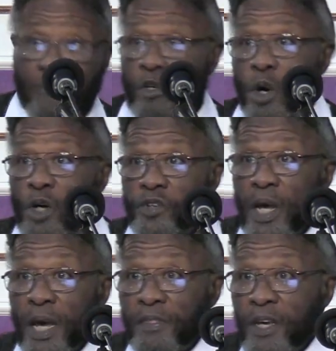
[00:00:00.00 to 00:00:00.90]
And of
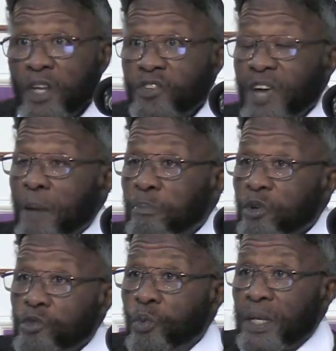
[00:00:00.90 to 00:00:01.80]
course, the
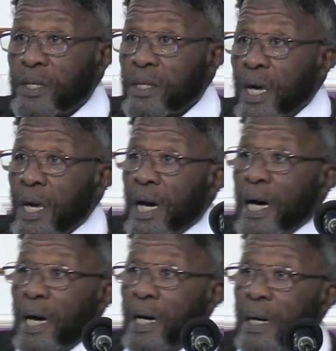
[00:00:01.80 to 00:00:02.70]
disciples went
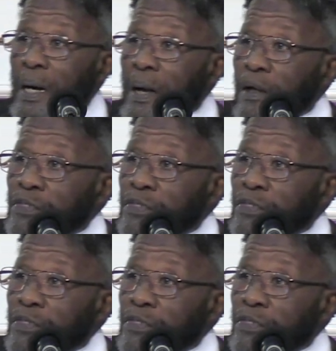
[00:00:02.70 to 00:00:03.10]
uh,